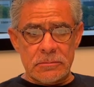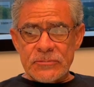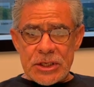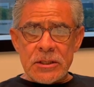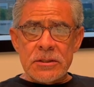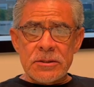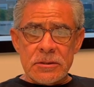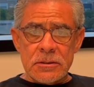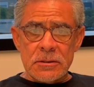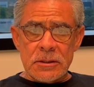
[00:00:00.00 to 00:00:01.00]
kidneys
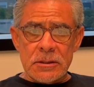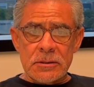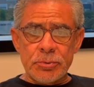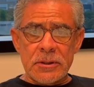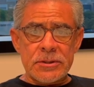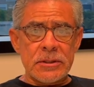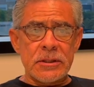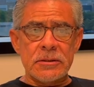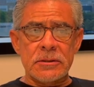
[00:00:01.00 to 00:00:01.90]
and prostate.